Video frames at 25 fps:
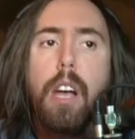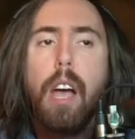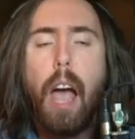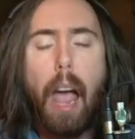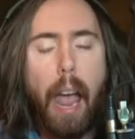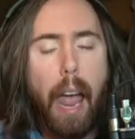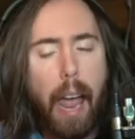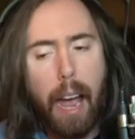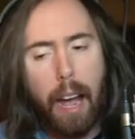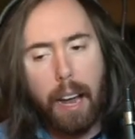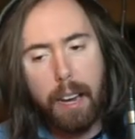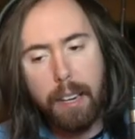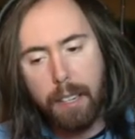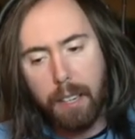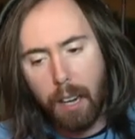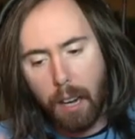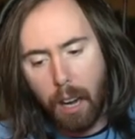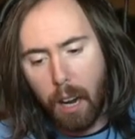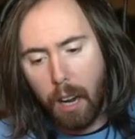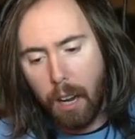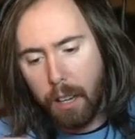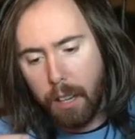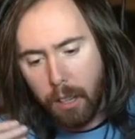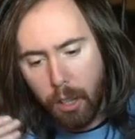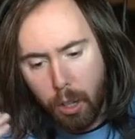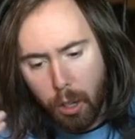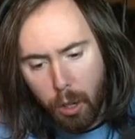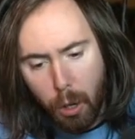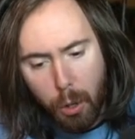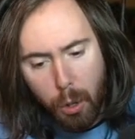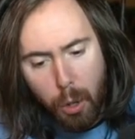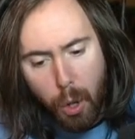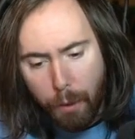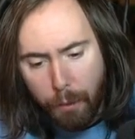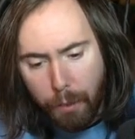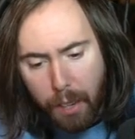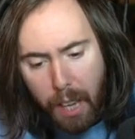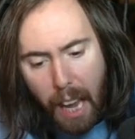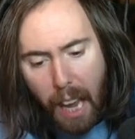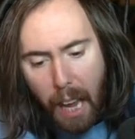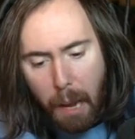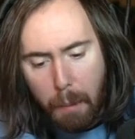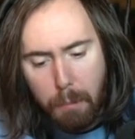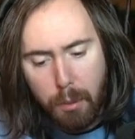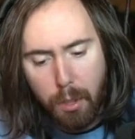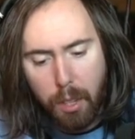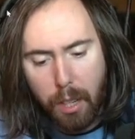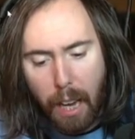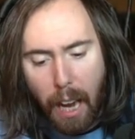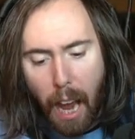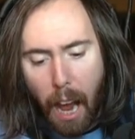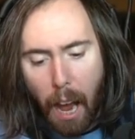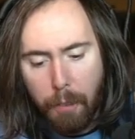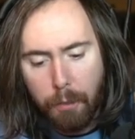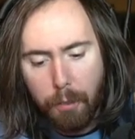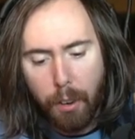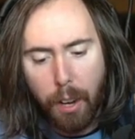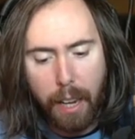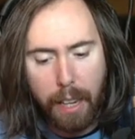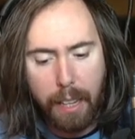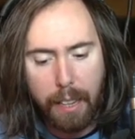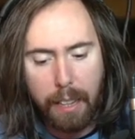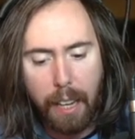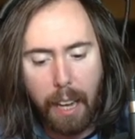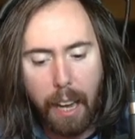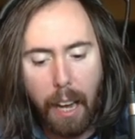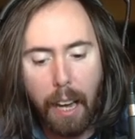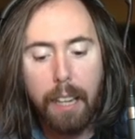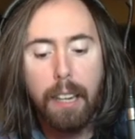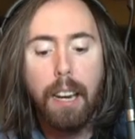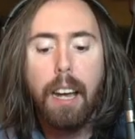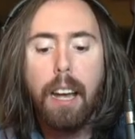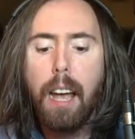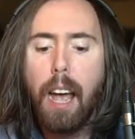And, you know, you have games that have, like, that.